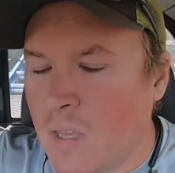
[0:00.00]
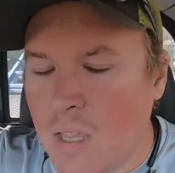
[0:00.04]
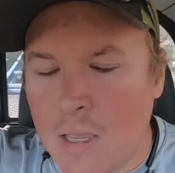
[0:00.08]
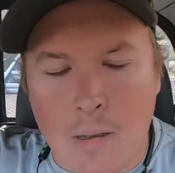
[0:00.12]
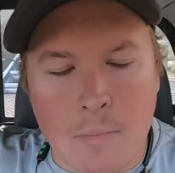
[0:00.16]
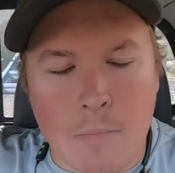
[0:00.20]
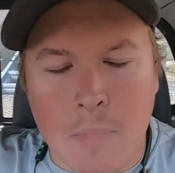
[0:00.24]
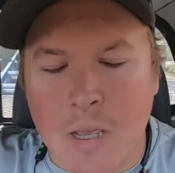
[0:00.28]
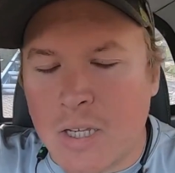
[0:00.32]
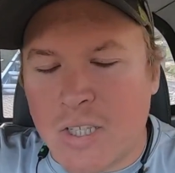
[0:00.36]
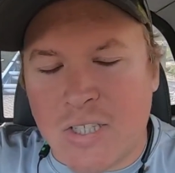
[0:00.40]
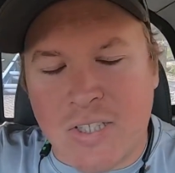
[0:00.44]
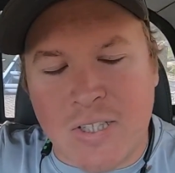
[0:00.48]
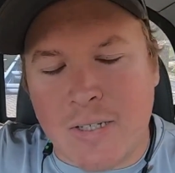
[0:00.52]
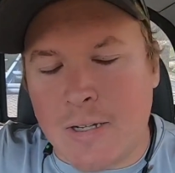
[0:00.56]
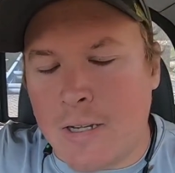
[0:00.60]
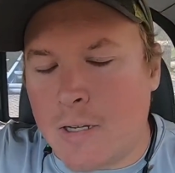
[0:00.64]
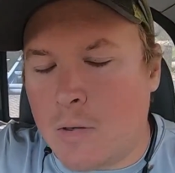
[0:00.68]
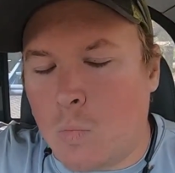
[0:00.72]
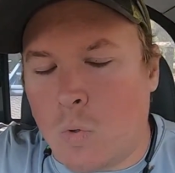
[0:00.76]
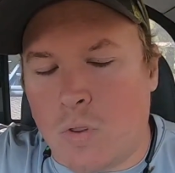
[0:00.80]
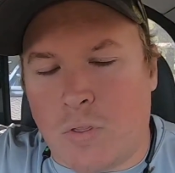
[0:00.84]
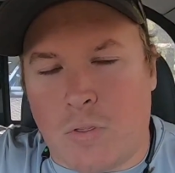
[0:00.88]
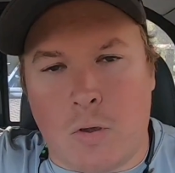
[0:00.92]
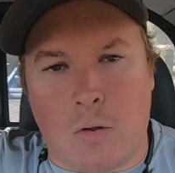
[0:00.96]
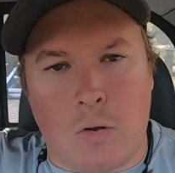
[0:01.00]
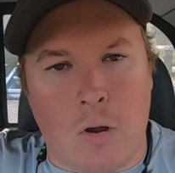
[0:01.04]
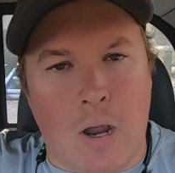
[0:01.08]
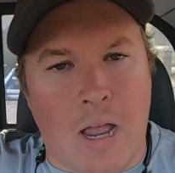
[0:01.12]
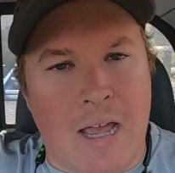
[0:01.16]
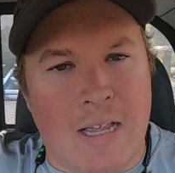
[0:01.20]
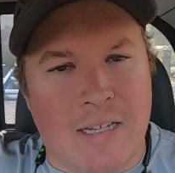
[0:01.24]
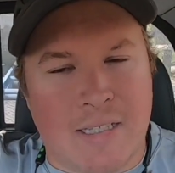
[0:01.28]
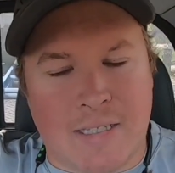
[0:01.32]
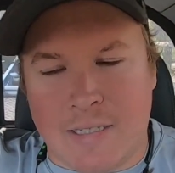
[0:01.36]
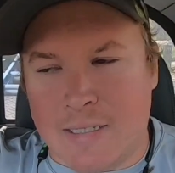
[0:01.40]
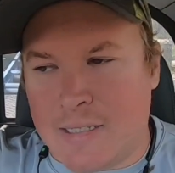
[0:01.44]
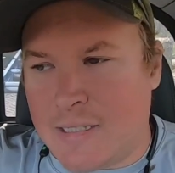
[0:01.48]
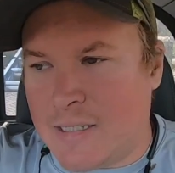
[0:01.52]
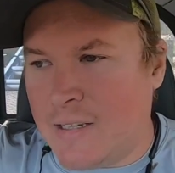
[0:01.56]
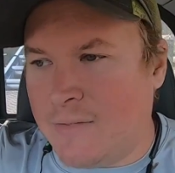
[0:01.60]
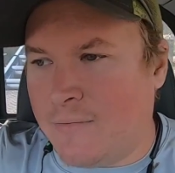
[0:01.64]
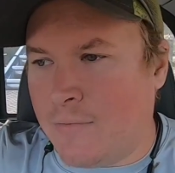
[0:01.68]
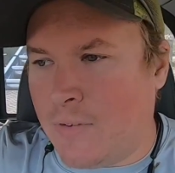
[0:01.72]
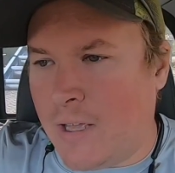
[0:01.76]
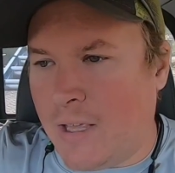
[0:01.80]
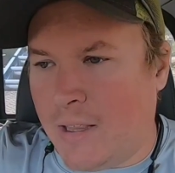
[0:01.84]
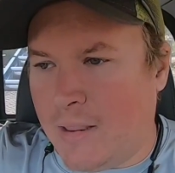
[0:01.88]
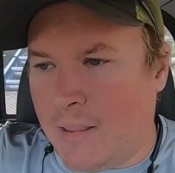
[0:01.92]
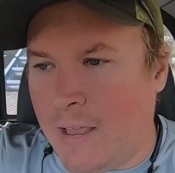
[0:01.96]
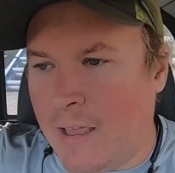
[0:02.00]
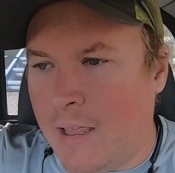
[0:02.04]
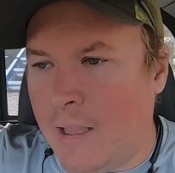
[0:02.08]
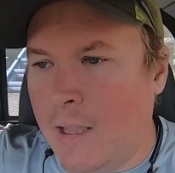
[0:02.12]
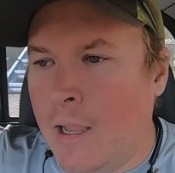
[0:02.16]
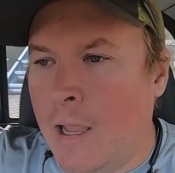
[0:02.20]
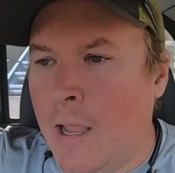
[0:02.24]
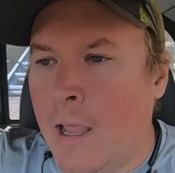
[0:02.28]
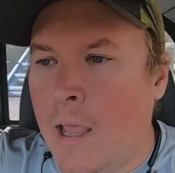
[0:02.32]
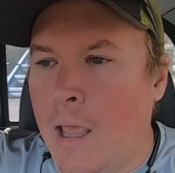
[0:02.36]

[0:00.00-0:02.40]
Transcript: mix it in with the grass and stuff like that.